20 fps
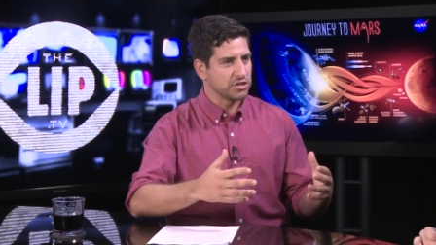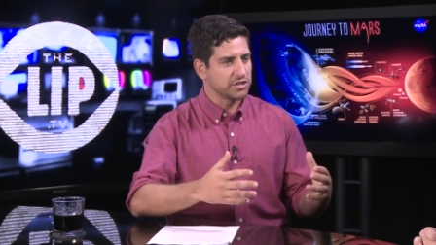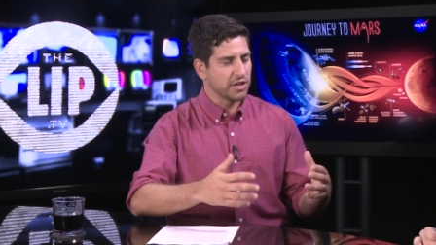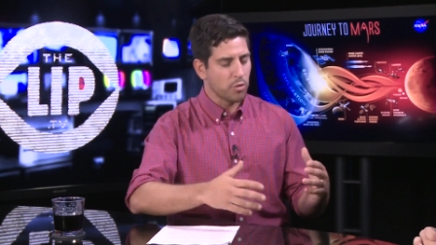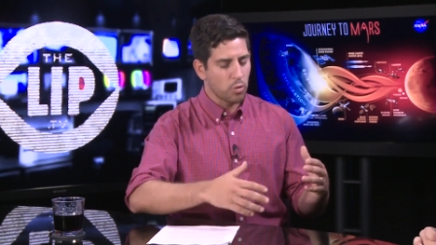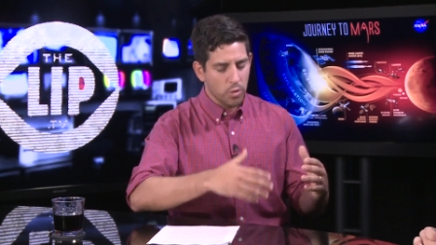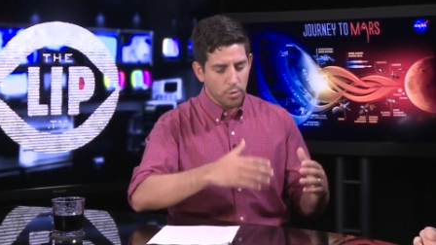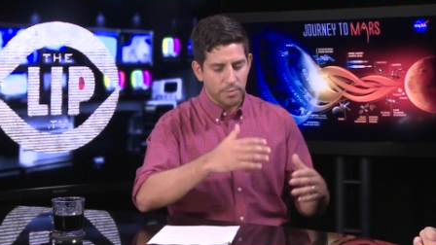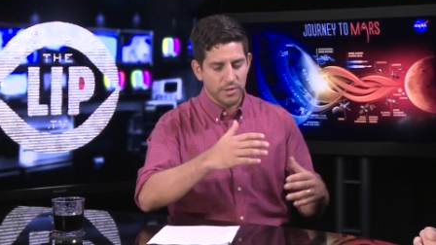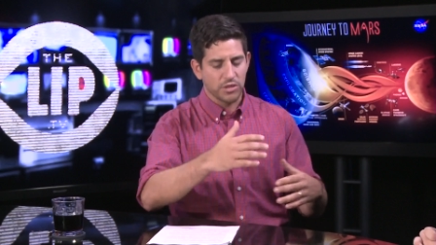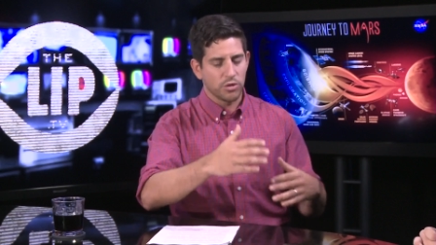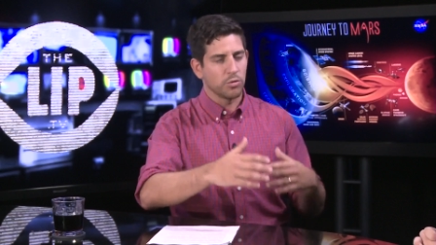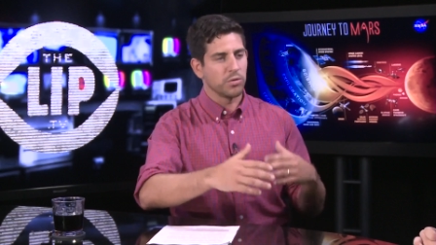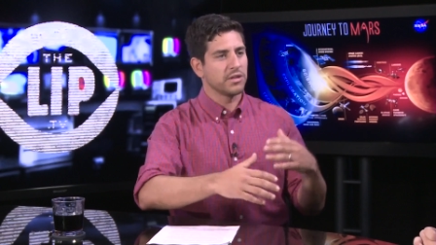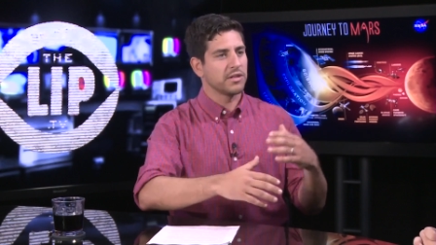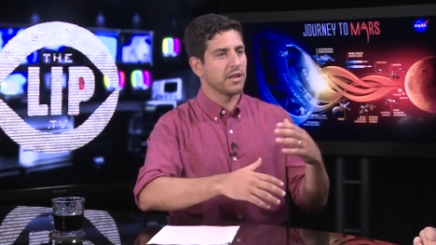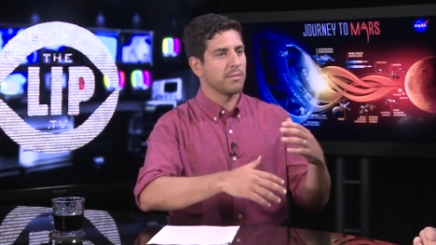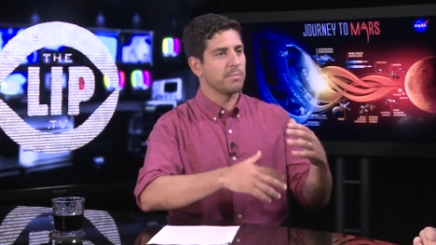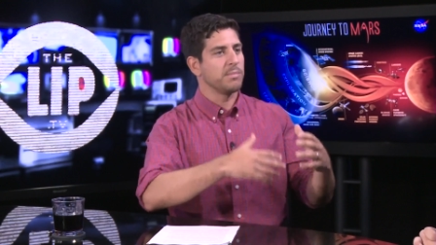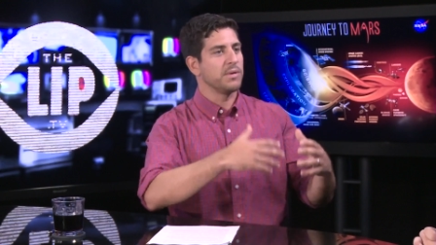that we'll be doing
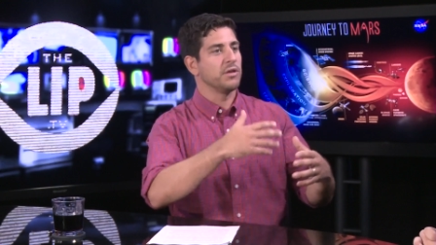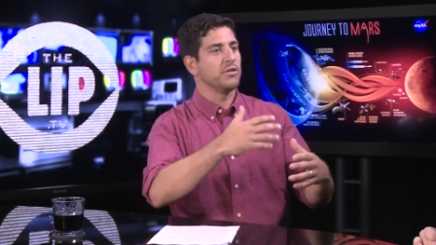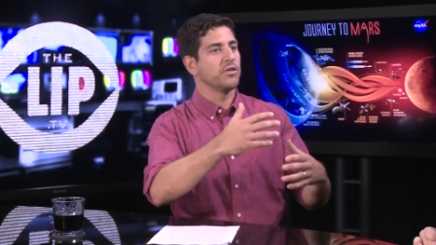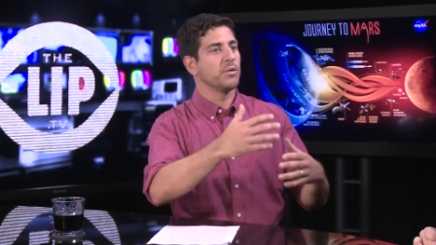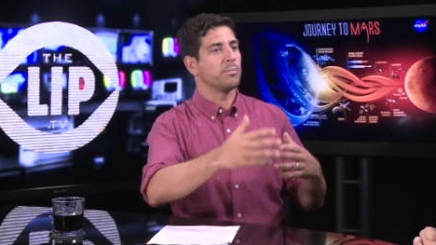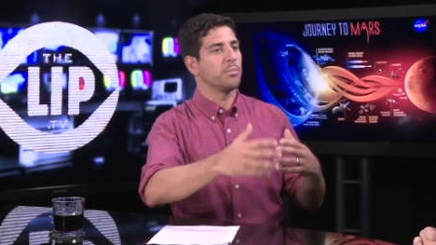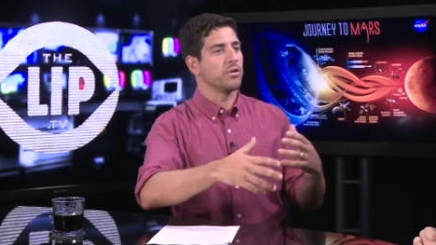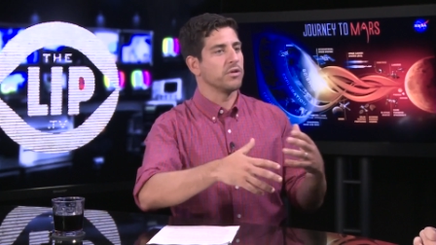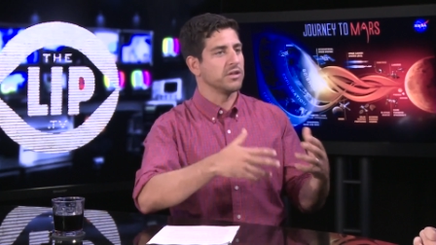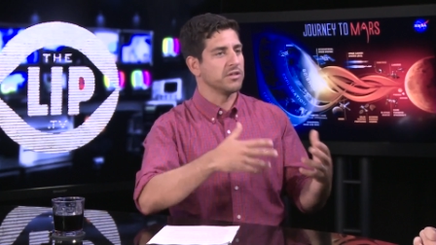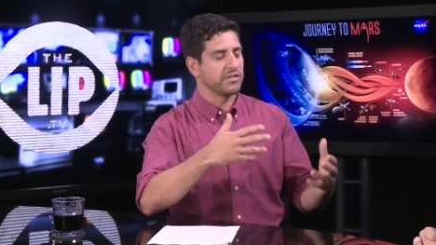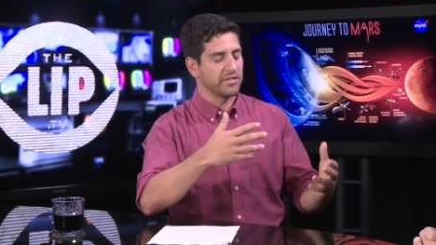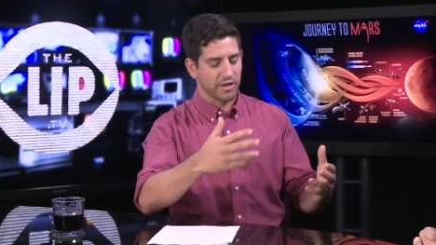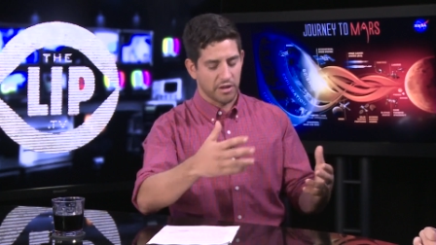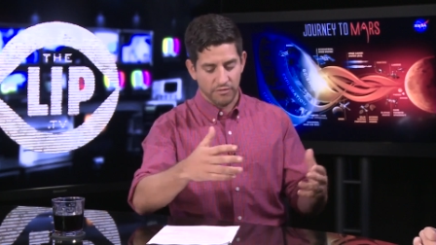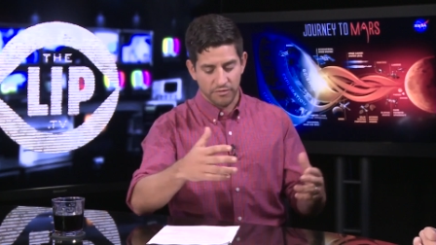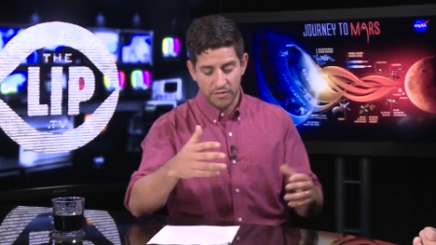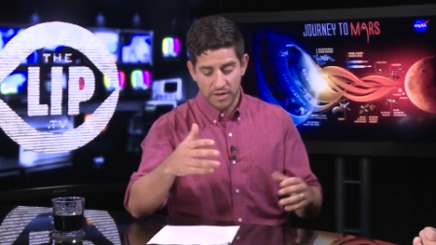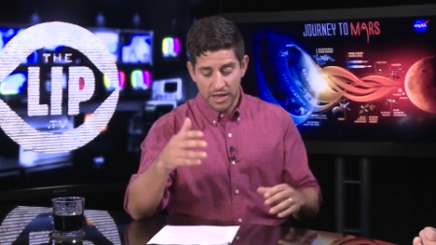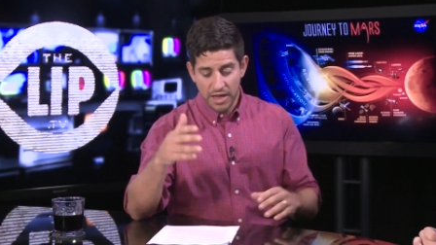that build upon
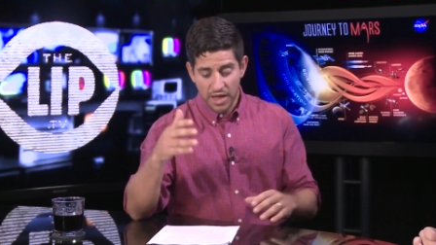itself.